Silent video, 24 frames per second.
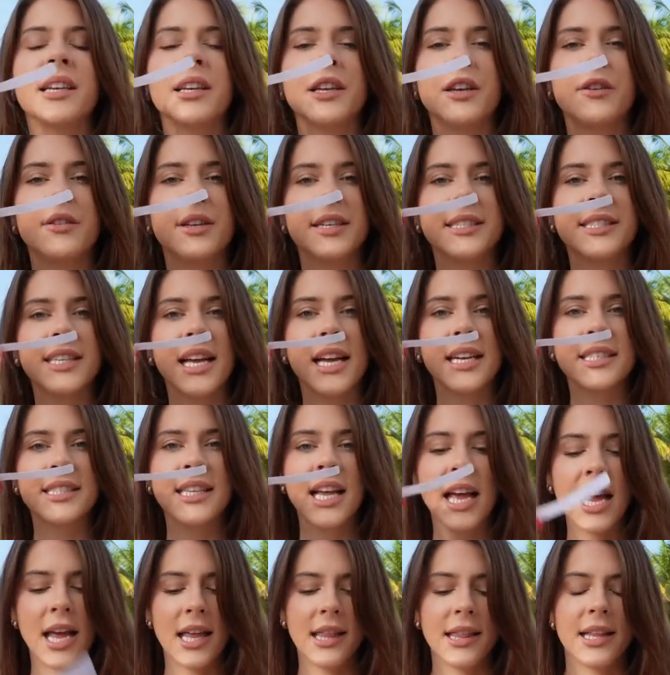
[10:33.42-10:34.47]
unisex,
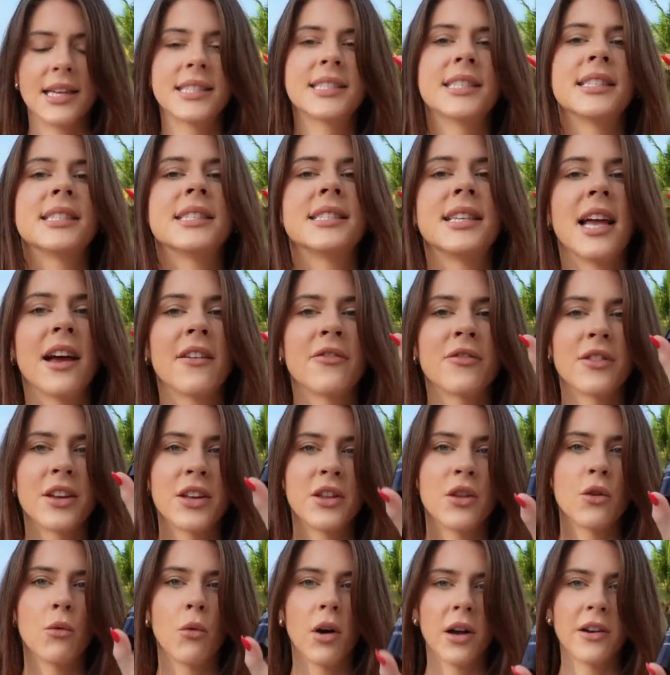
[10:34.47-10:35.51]
this is definitely
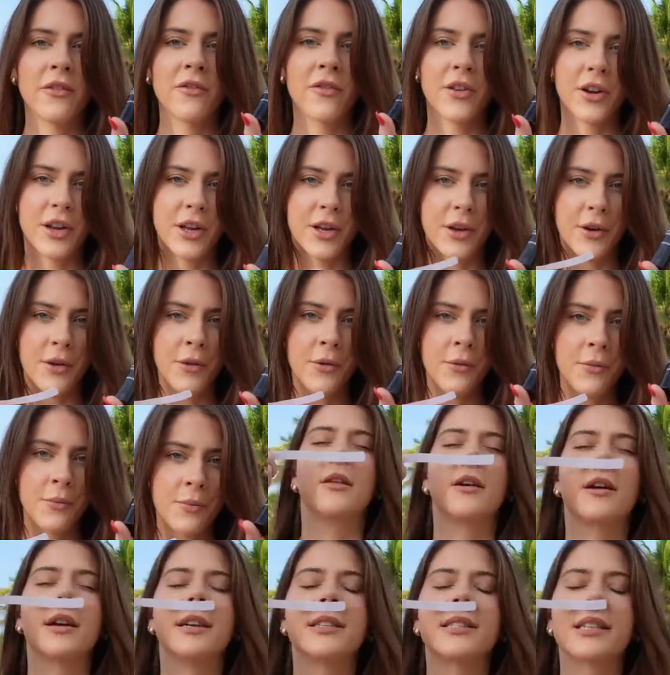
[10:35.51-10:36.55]
the one for you.
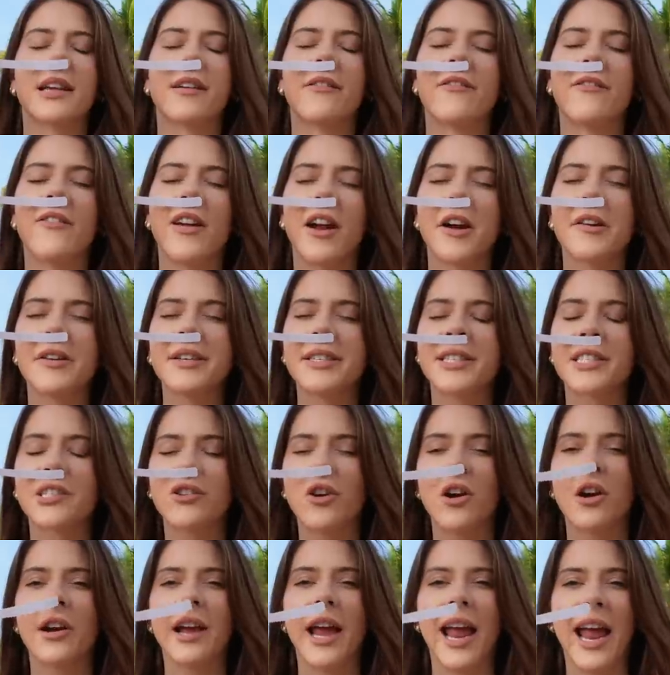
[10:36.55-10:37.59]
There is a very
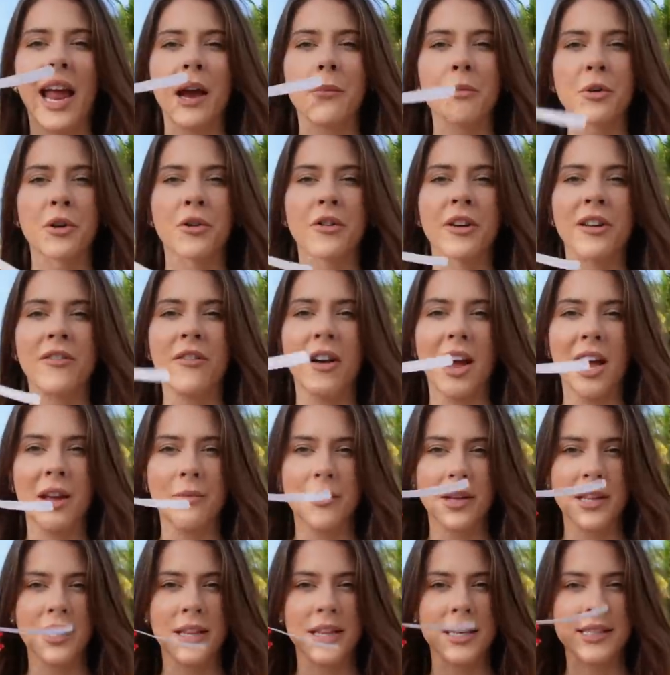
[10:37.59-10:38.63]
strong ambergris vibe
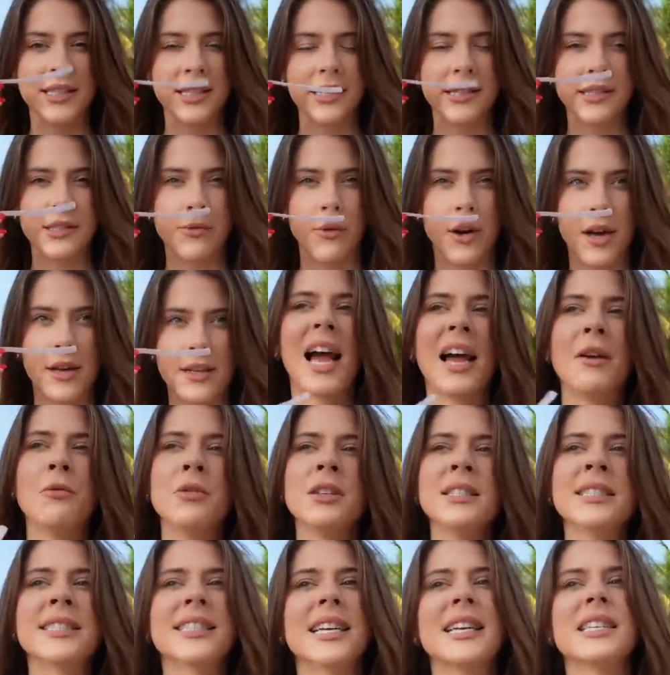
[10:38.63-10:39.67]
in this as well. I
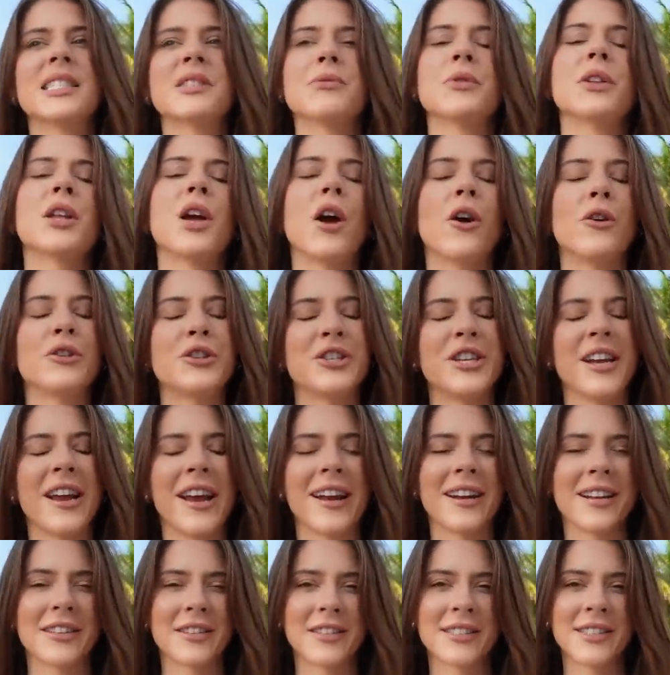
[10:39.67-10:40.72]
wouldn't say it's really
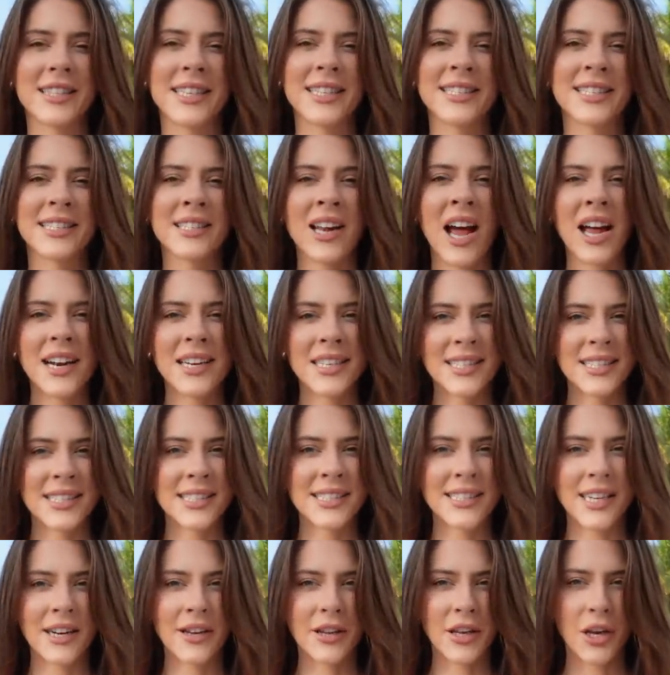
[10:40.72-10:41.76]
oceanic. It's not
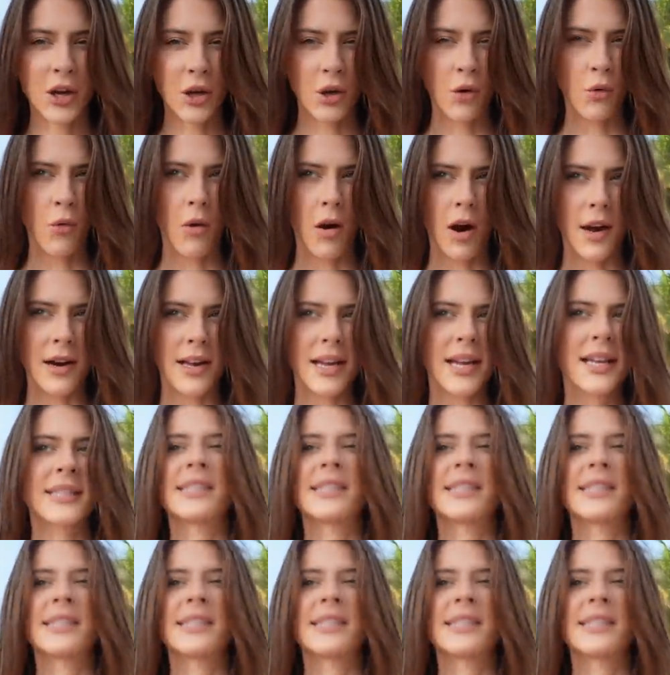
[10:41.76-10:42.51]
necessarily aquatic.